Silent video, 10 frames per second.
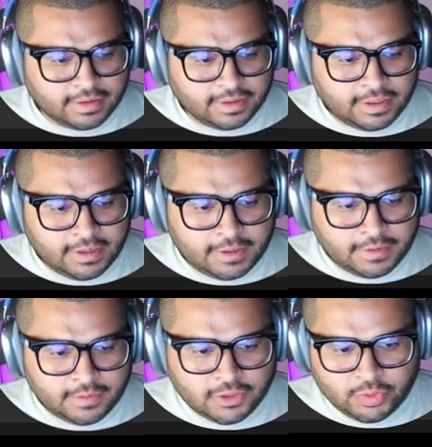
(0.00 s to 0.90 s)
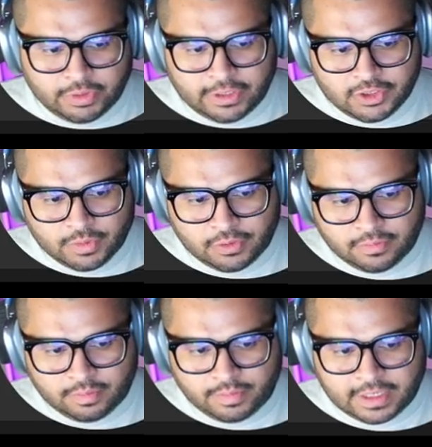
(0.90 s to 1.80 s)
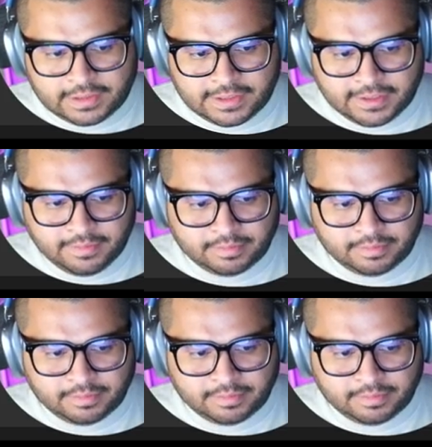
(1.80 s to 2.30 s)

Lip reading: And you can do interpolation mode, Bezier.